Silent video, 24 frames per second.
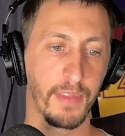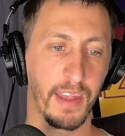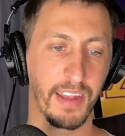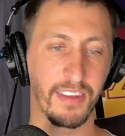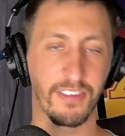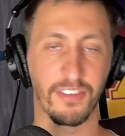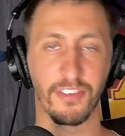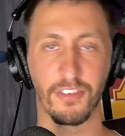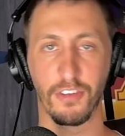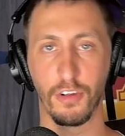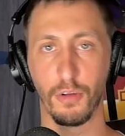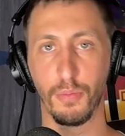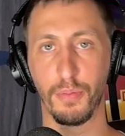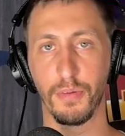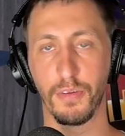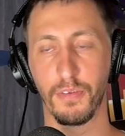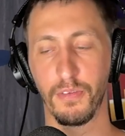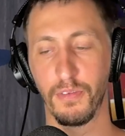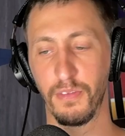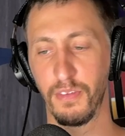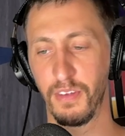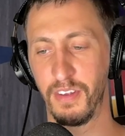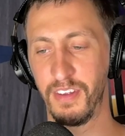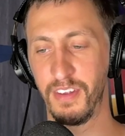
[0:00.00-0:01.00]
That's stupid.
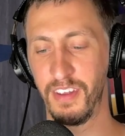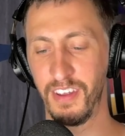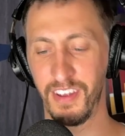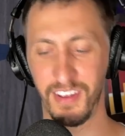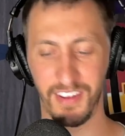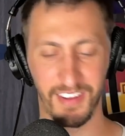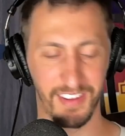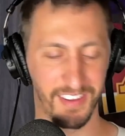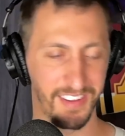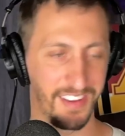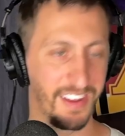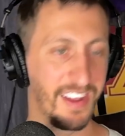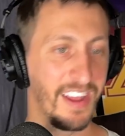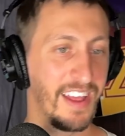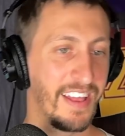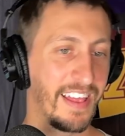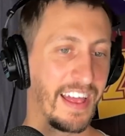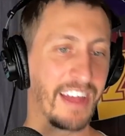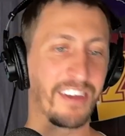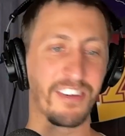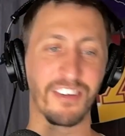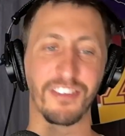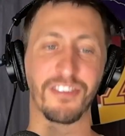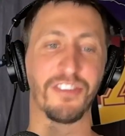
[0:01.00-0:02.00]

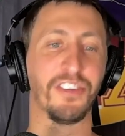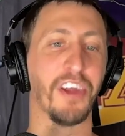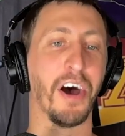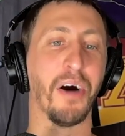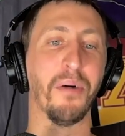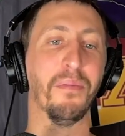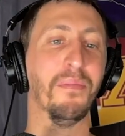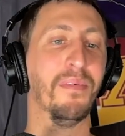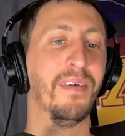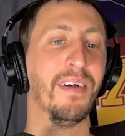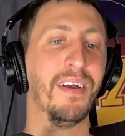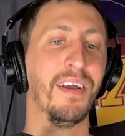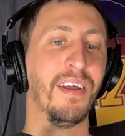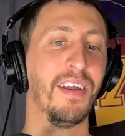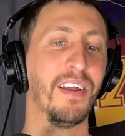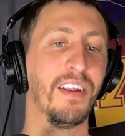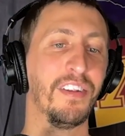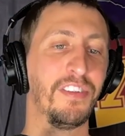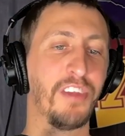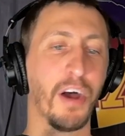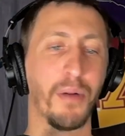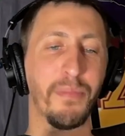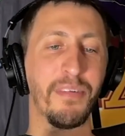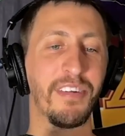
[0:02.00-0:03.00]
That's just dumb.
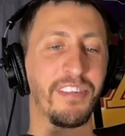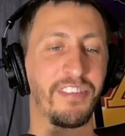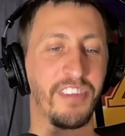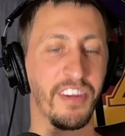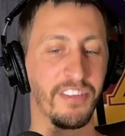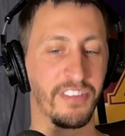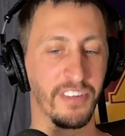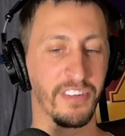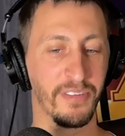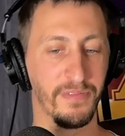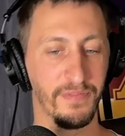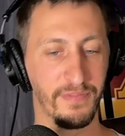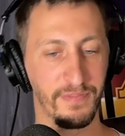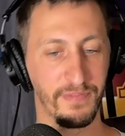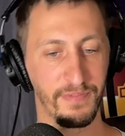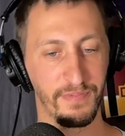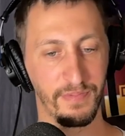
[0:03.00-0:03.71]
Dumb decision.